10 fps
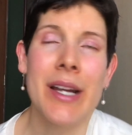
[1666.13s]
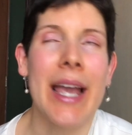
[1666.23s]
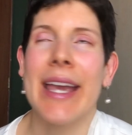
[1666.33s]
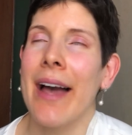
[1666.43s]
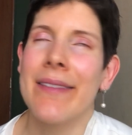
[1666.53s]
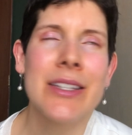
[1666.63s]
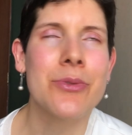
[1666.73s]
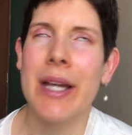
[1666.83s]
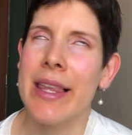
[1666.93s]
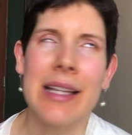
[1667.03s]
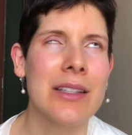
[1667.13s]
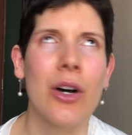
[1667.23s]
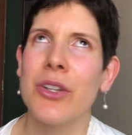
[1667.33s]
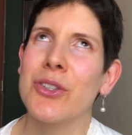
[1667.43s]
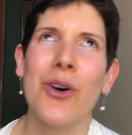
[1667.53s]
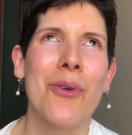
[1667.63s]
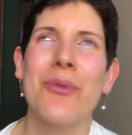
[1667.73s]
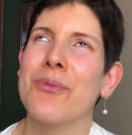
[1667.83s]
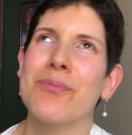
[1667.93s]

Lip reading: I haven't read a lot of